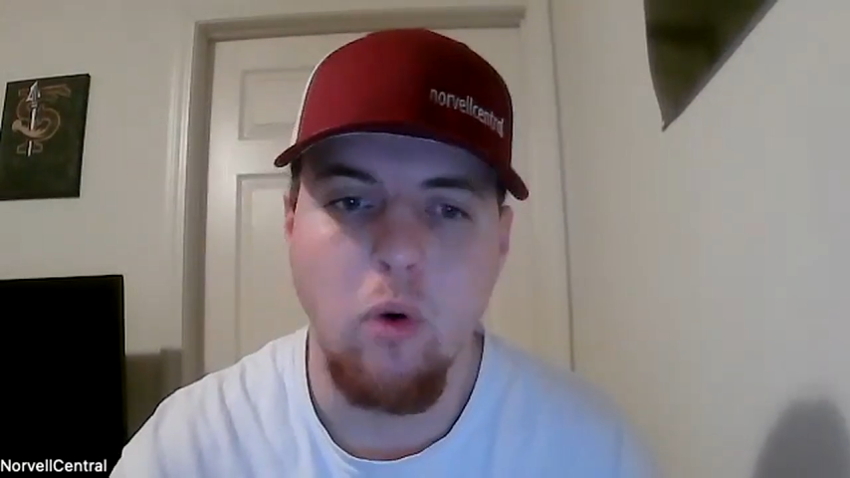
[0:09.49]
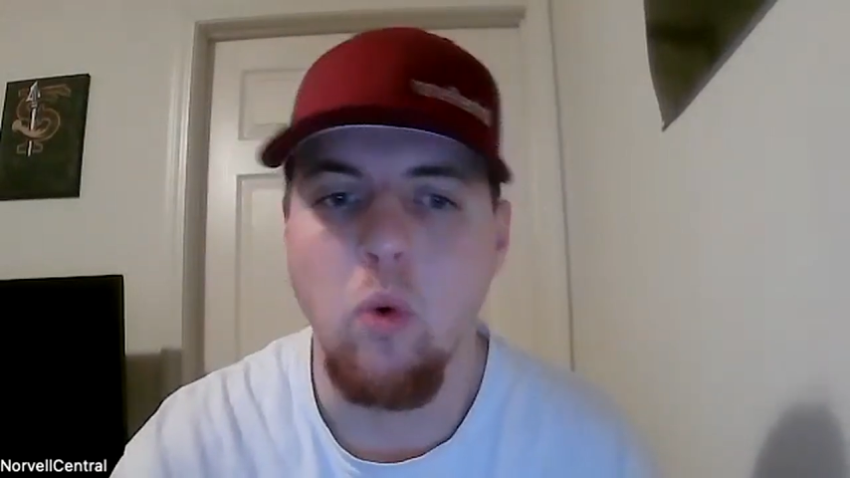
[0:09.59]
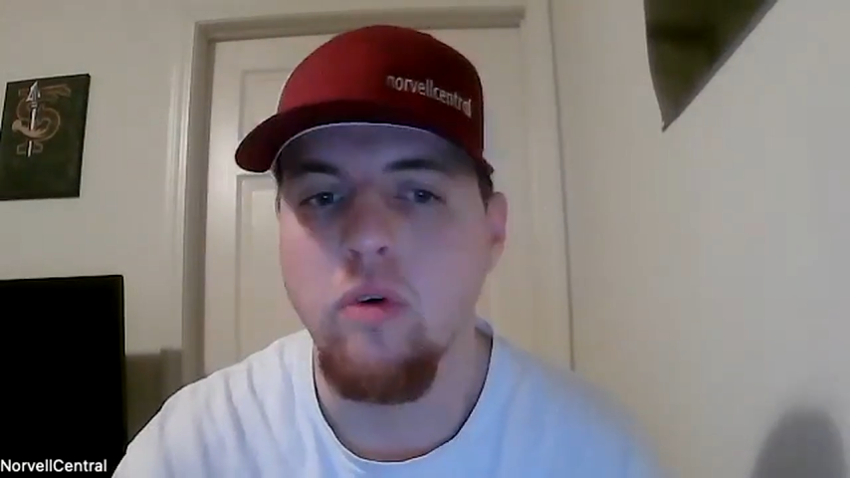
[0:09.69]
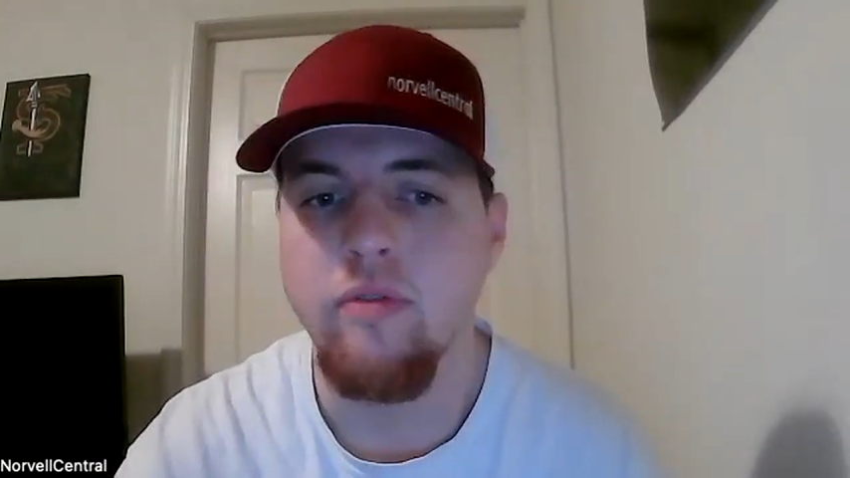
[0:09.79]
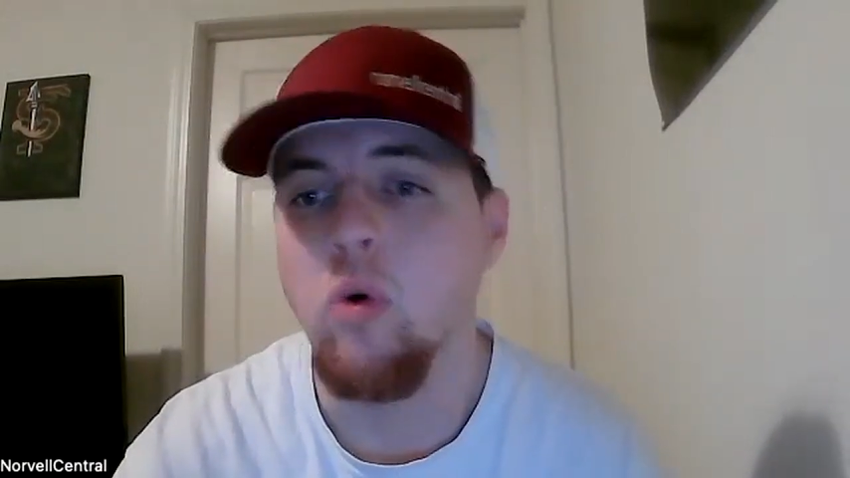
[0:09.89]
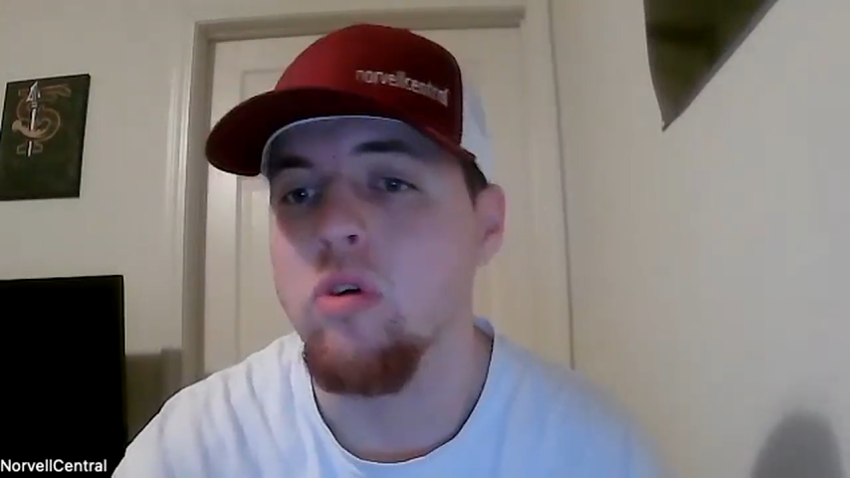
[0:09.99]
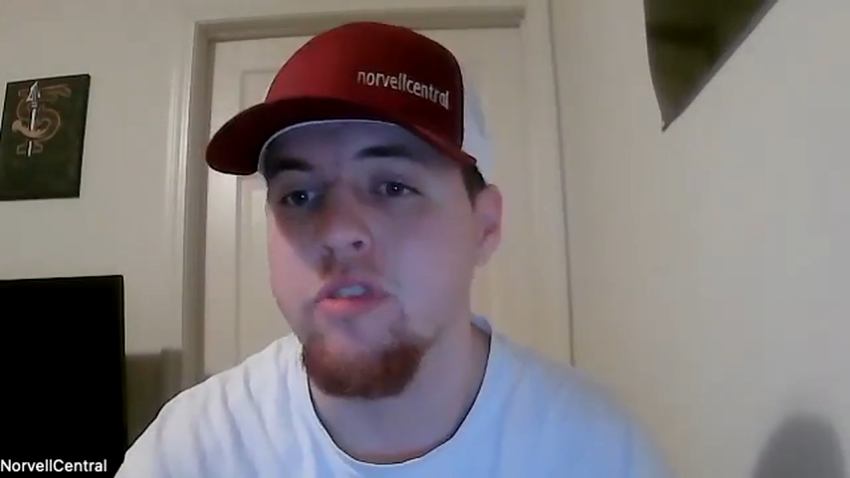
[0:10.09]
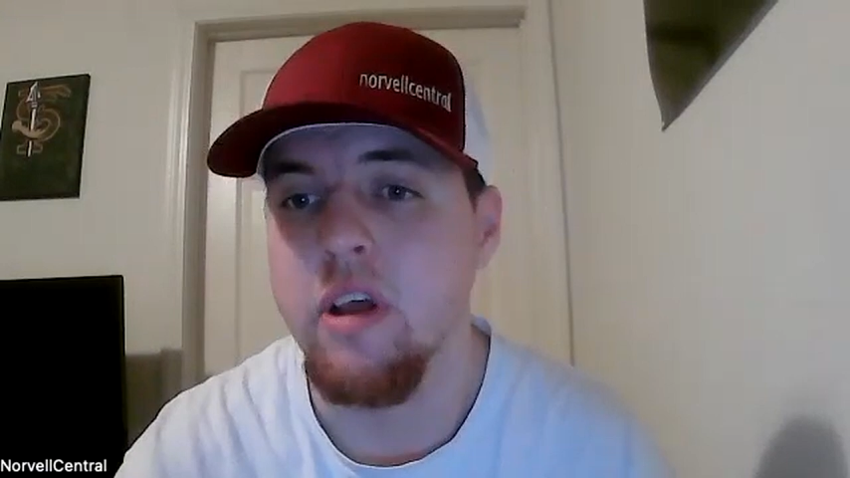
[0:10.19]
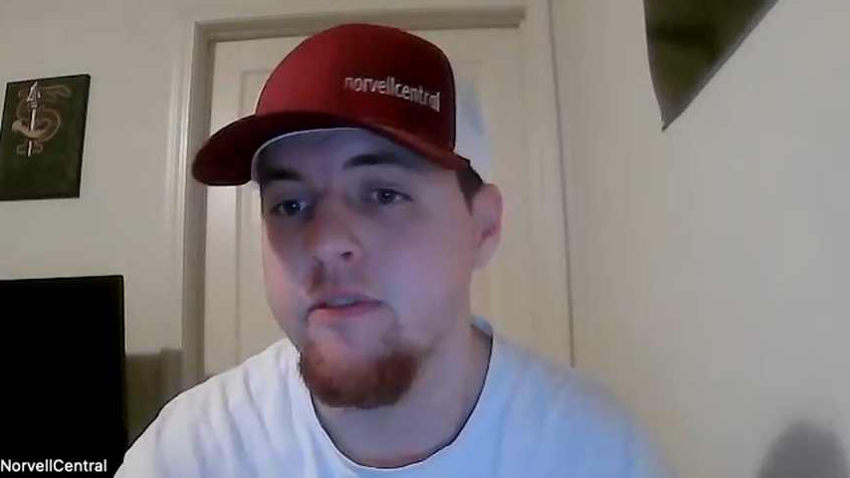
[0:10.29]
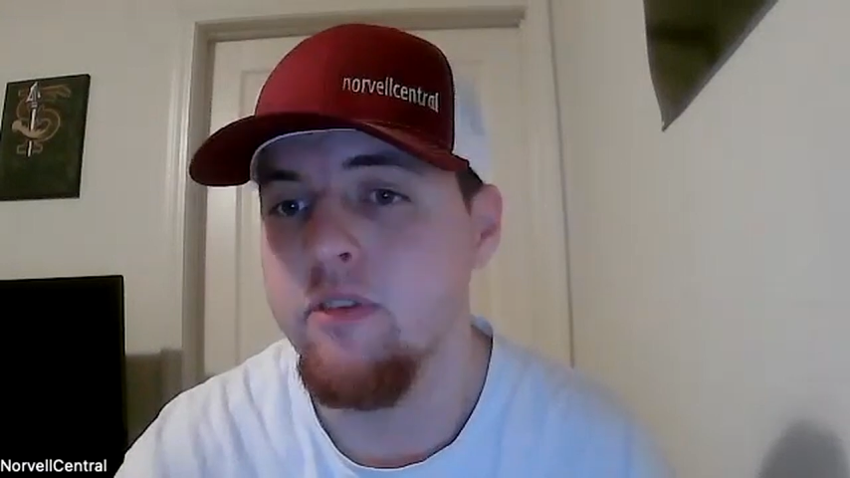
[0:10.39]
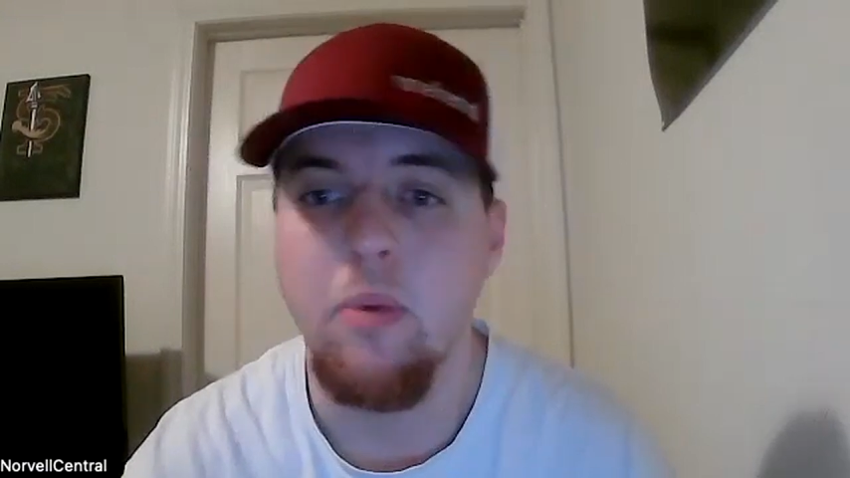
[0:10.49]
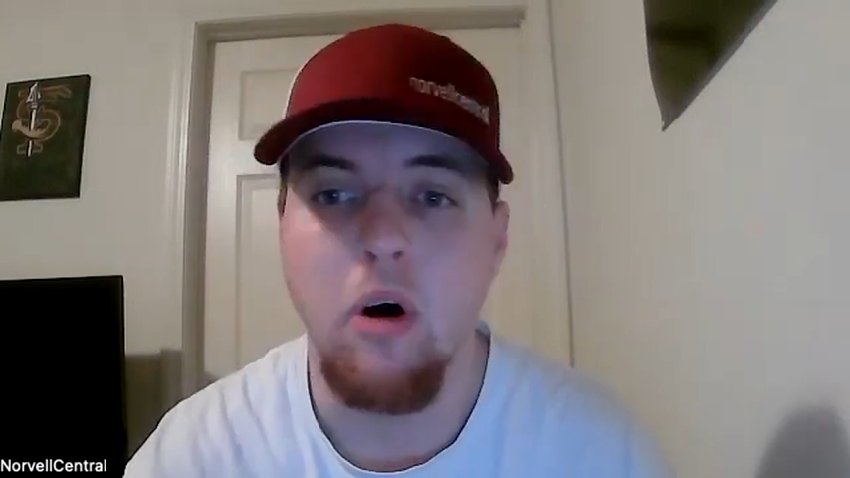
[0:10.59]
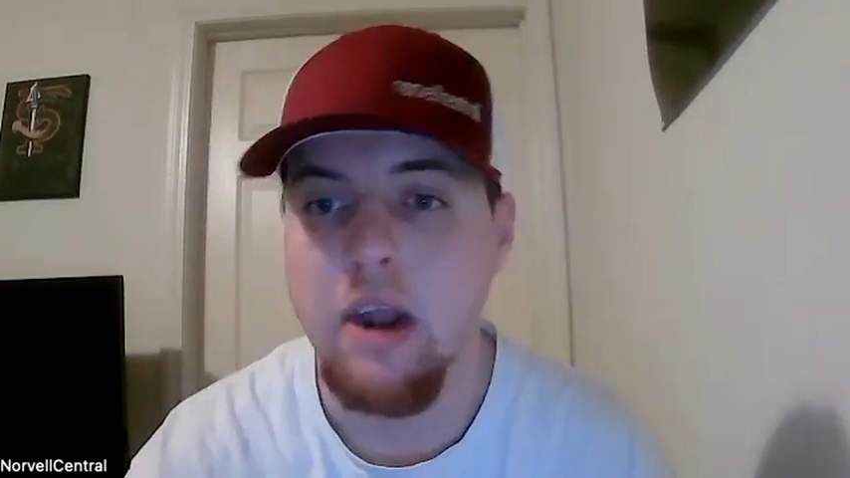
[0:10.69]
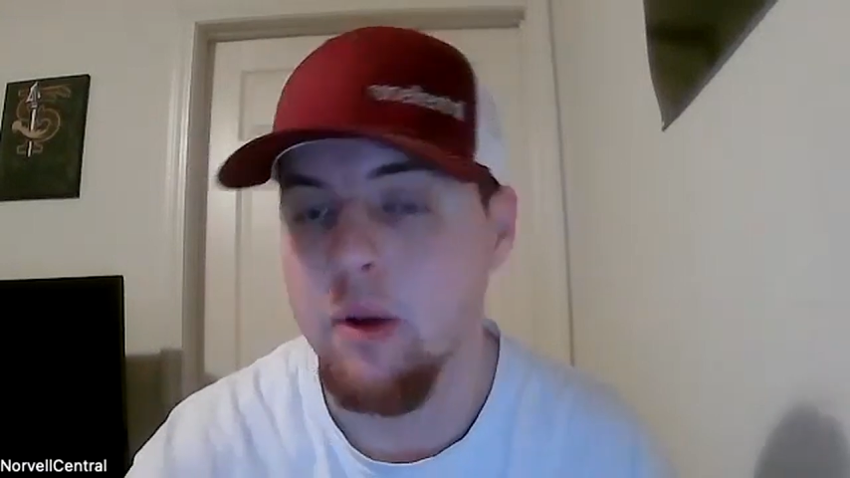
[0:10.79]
for Florida State football.